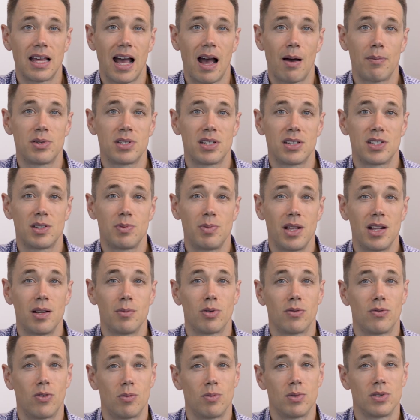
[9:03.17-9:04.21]
the app's speed and
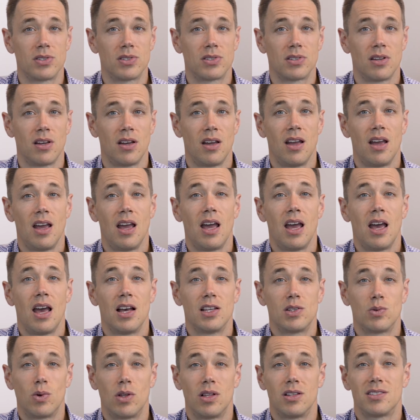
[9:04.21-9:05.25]
performance
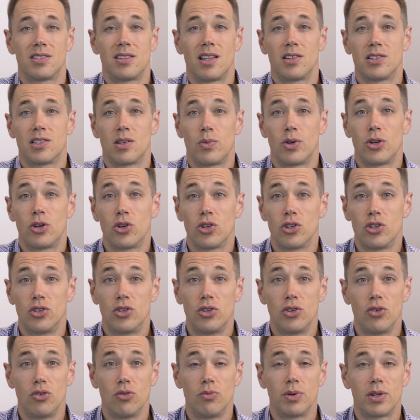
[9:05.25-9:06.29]
as well as things that we couldn't
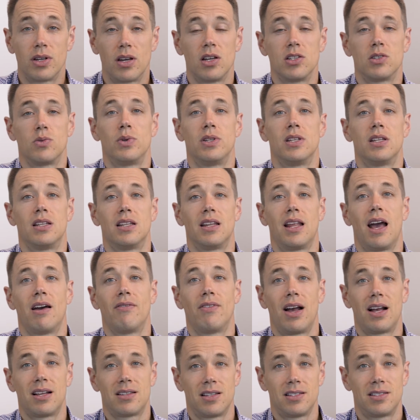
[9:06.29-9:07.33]
do because we didn't have
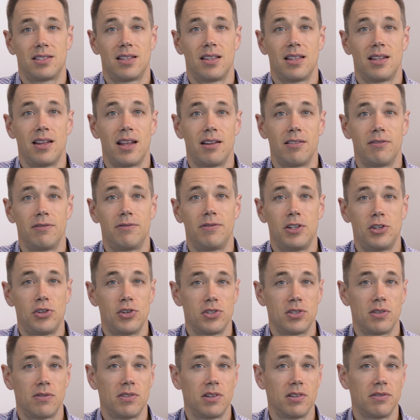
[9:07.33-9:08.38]
access to the native
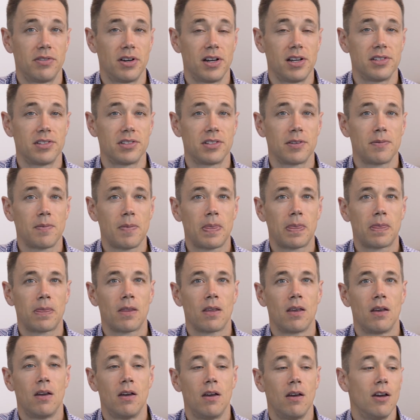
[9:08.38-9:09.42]
features of the device.
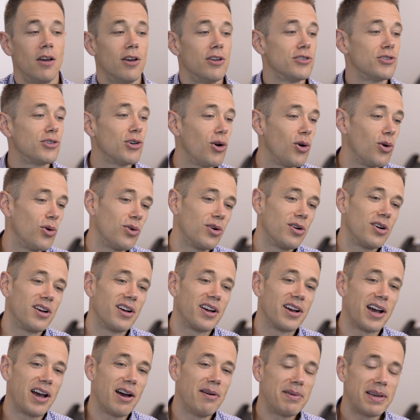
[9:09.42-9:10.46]
So
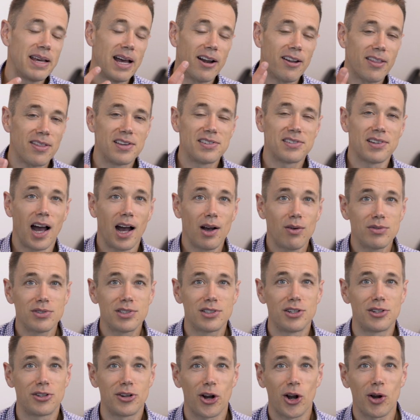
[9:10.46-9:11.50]
coming out of this, I was
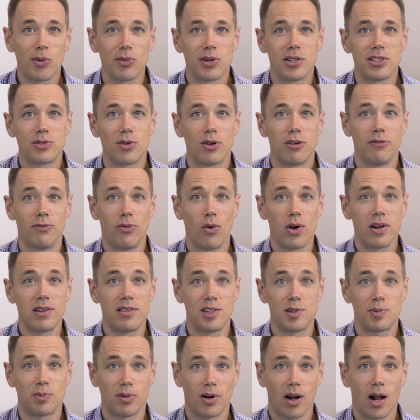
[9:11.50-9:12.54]
determined to avoid
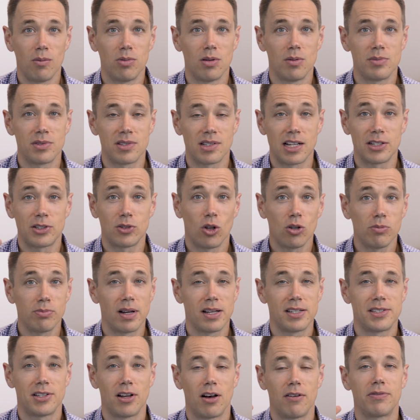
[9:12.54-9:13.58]
these problems, and I told
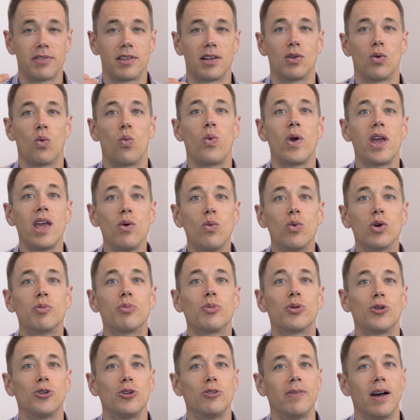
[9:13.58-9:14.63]
myself that we
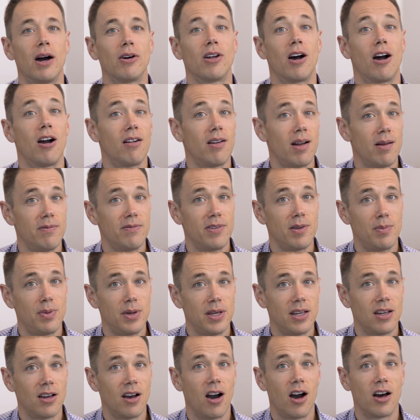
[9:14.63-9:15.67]
would prove out our
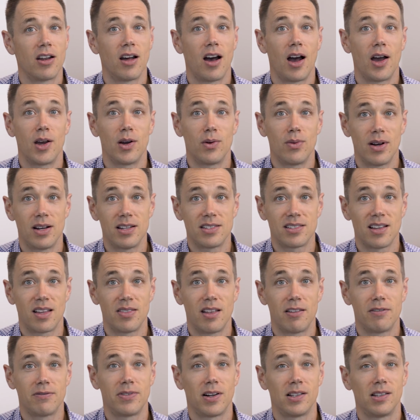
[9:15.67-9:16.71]
MVP on iOS
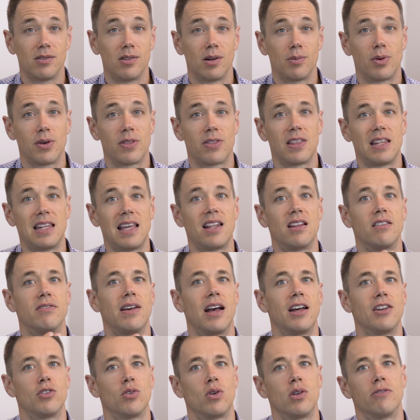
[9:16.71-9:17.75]
and then follow up with the native
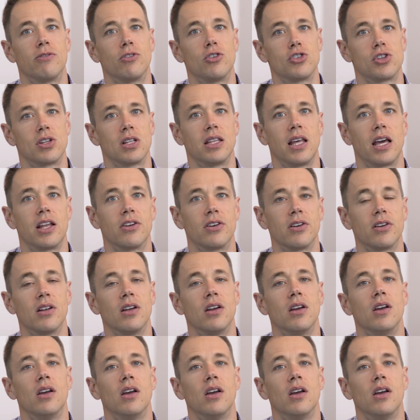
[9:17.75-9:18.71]
Android version later.